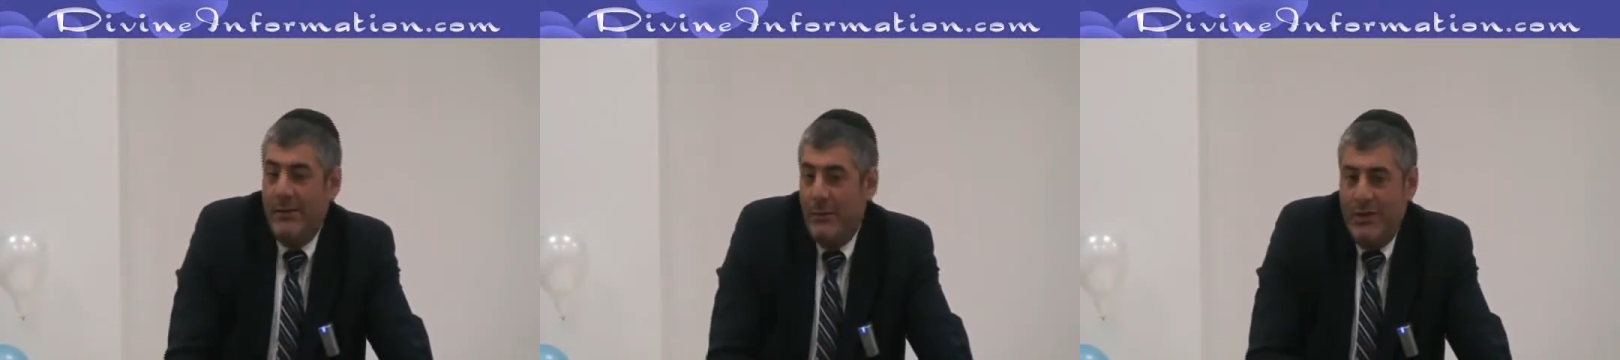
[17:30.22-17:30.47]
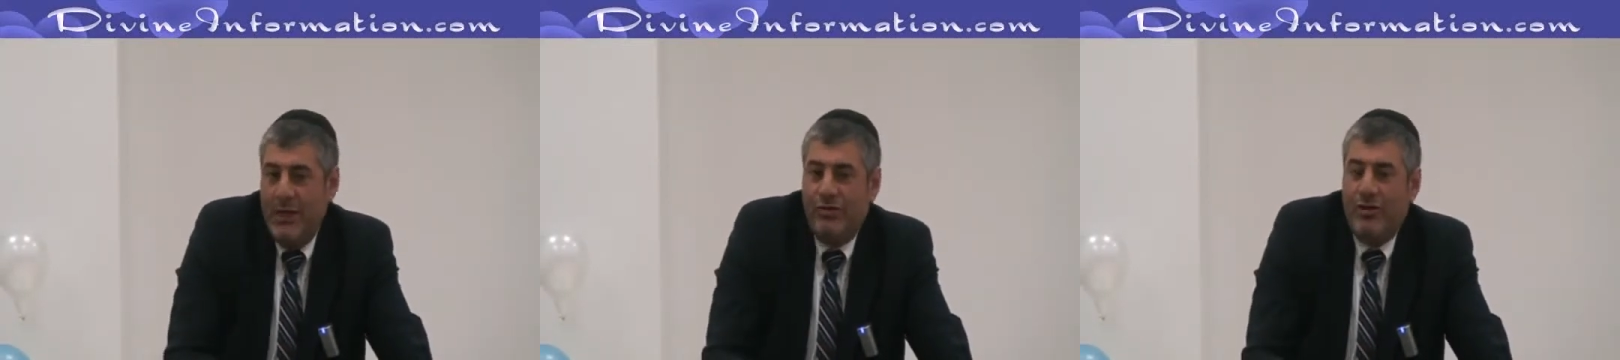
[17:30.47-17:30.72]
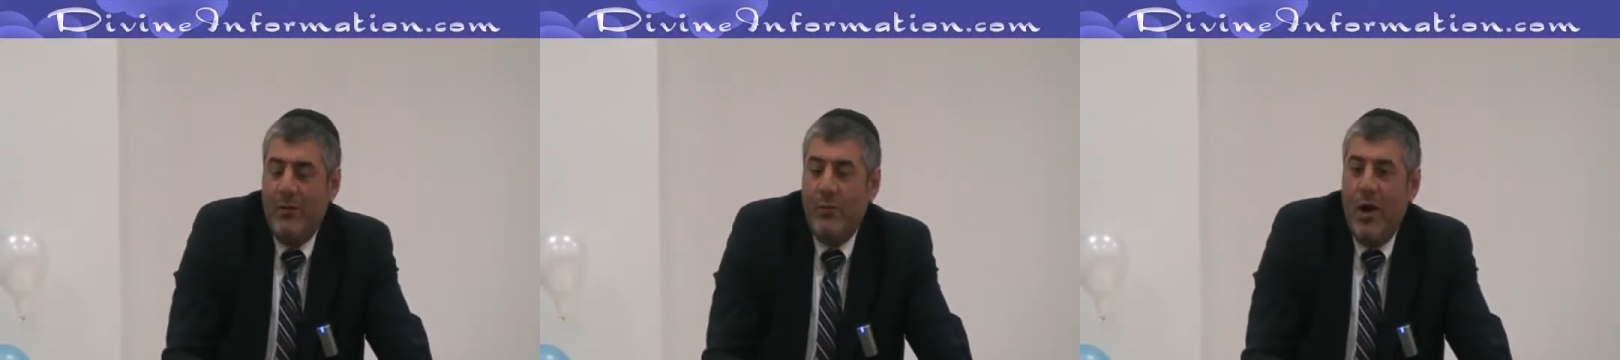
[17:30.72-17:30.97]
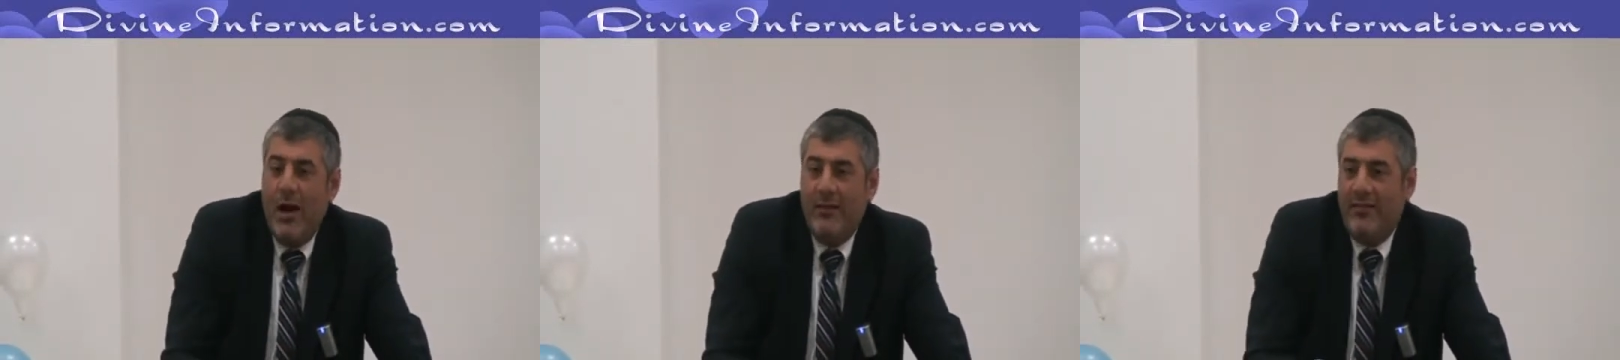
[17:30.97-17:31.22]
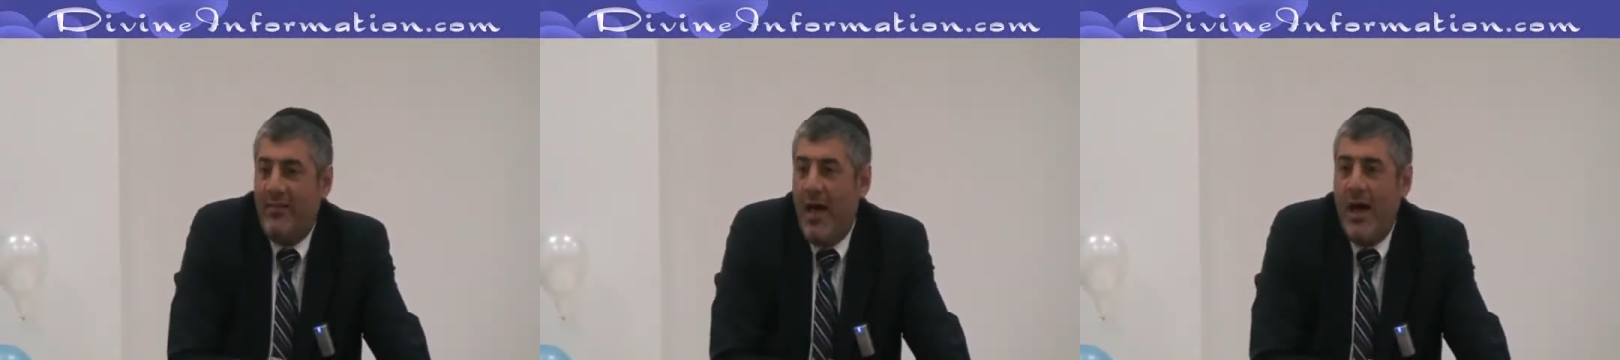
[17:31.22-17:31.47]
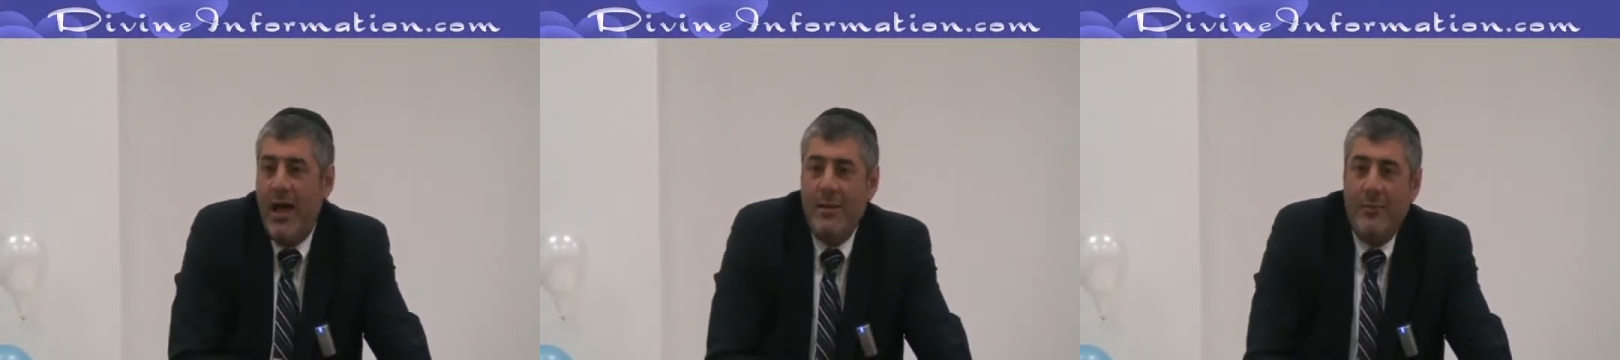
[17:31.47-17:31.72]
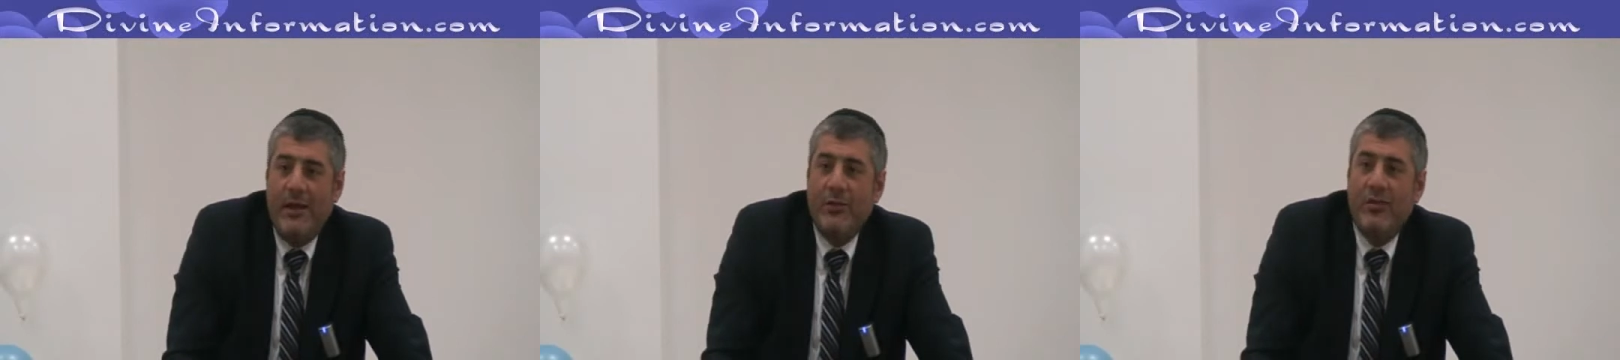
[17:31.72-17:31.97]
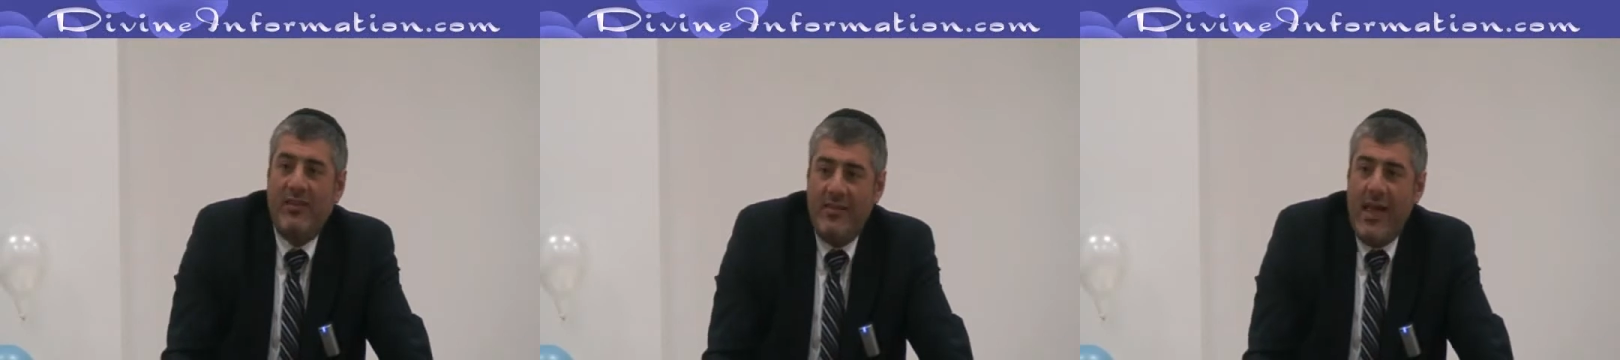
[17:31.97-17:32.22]
When Hashem wants, Sarah
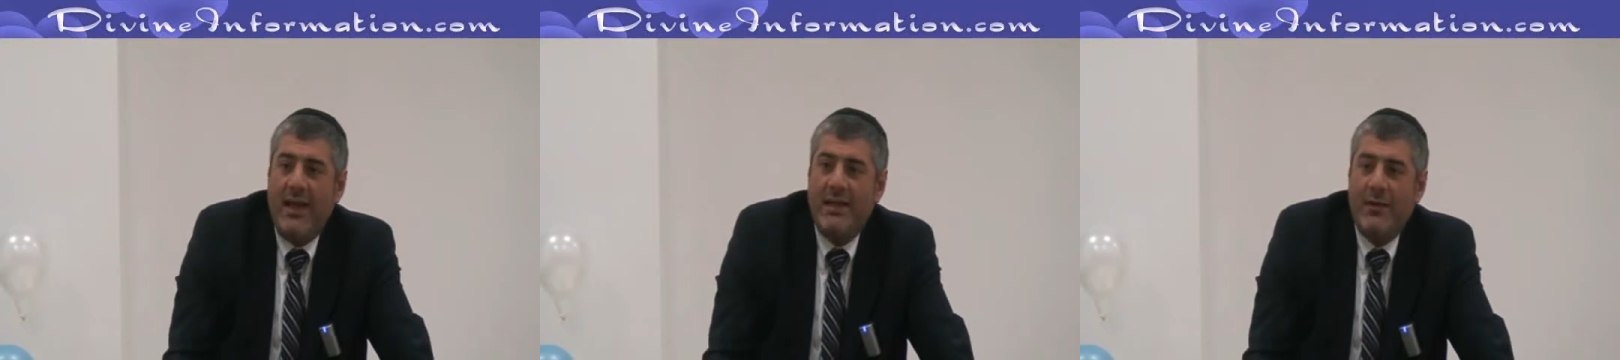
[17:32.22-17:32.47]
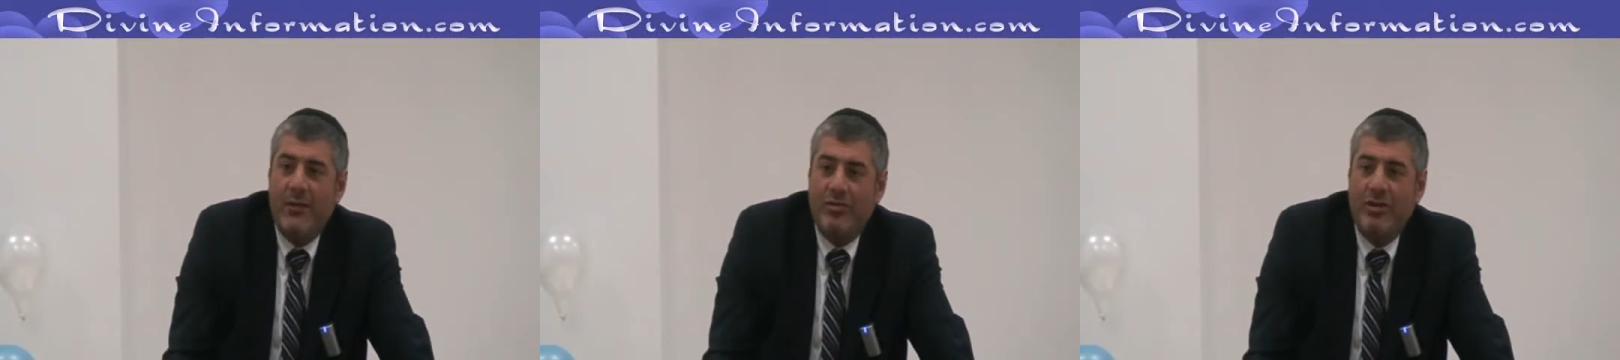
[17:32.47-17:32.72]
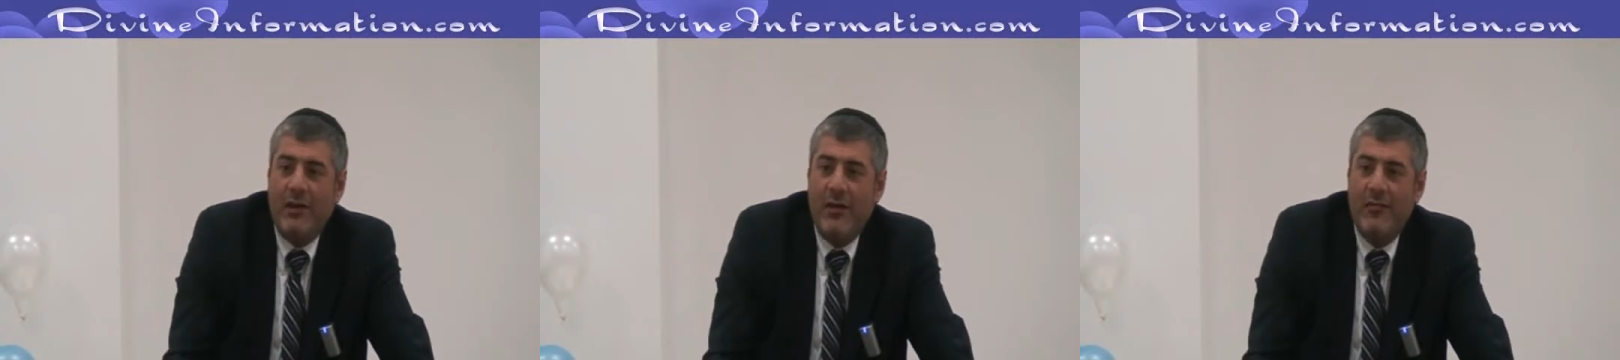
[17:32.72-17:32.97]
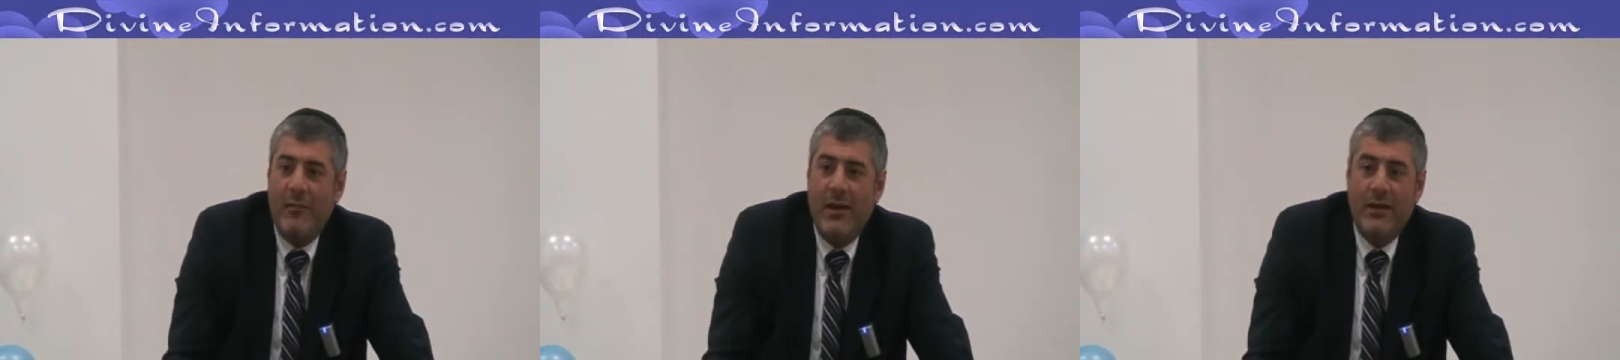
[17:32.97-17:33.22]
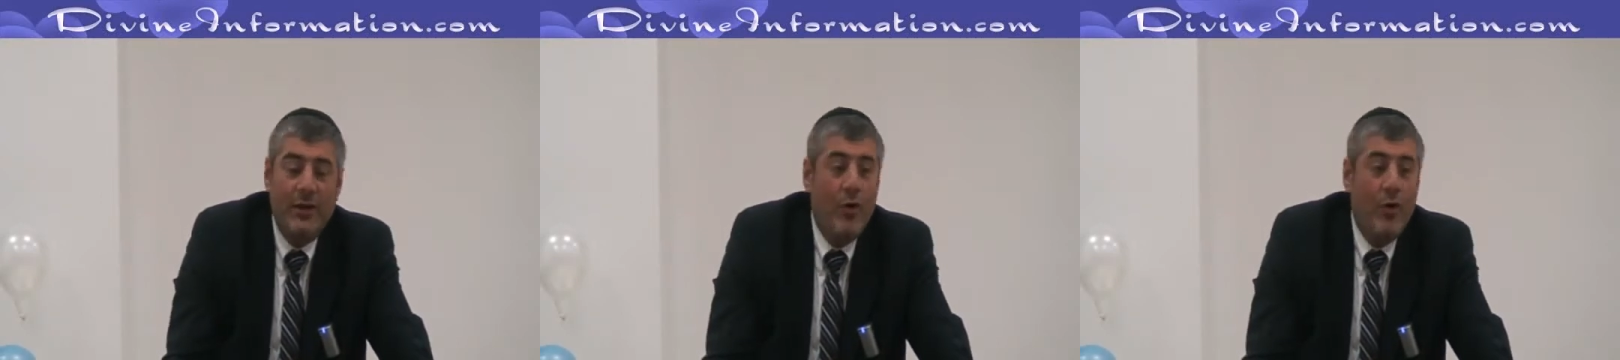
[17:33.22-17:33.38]
Imenu was 90 when she gave birth.